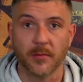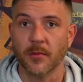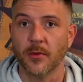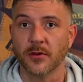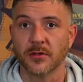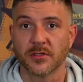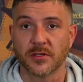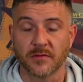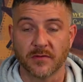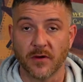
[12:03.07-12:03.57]

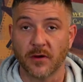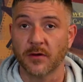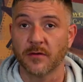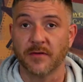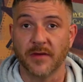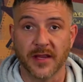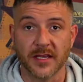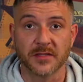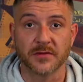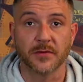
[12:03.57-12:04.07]
Most of our
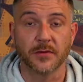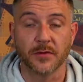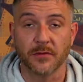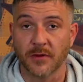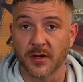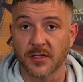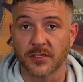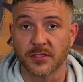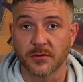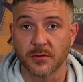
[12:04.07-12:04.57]
fast food
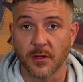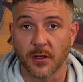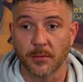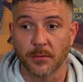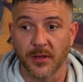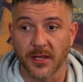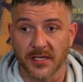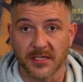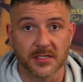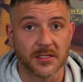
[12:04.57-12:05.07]

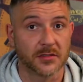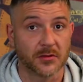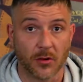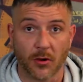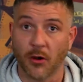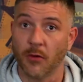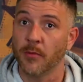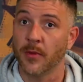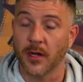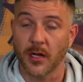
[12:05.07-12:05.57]
places
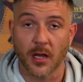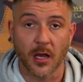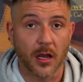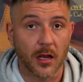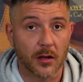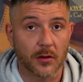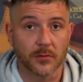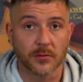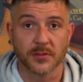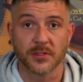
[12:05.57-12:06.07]
are
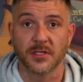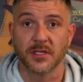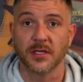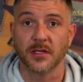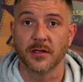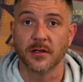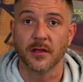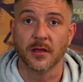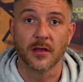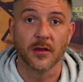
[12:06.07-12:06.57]
McDonald's
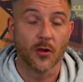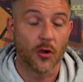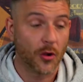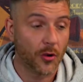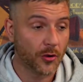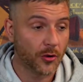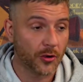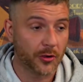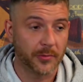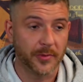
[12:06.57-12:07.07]
and
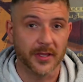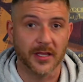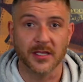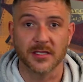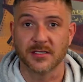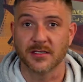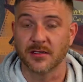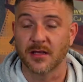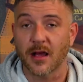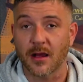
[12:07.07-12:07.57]

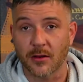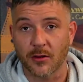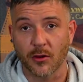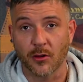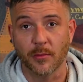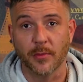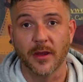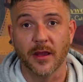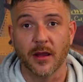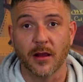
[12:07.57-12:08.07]
Arby's and
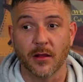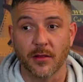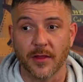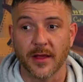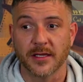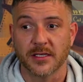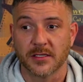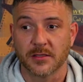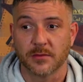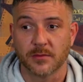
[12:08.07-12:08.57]
Taco Bell.
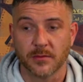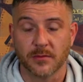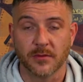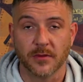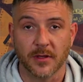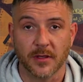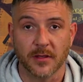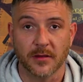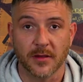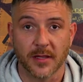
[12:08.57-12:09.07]
That's
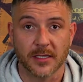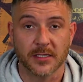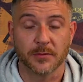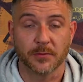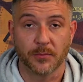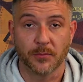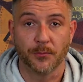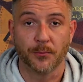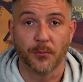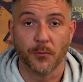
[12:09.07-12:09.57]

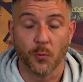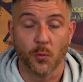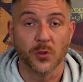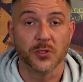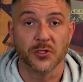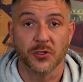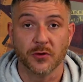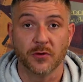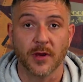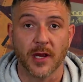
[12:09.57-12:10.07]

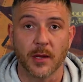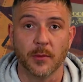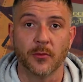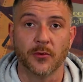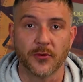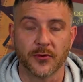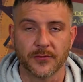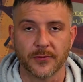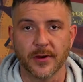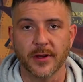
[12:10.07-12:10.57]
what you grab
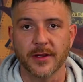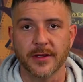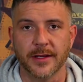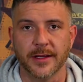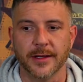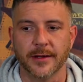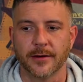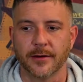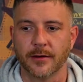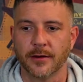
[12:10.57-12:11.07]
on the run
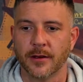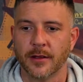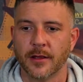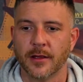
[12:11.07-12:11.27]
here.